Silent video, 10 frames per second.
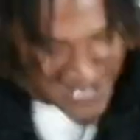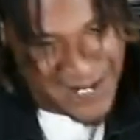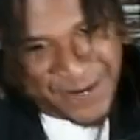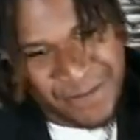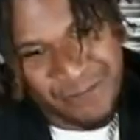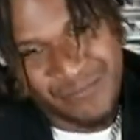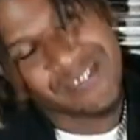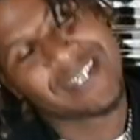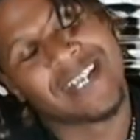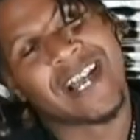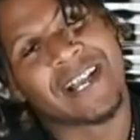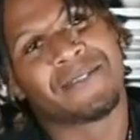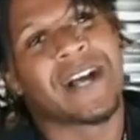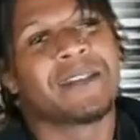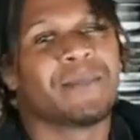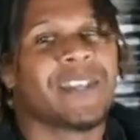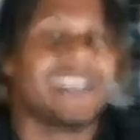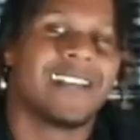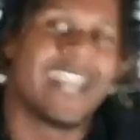And y'all can follow me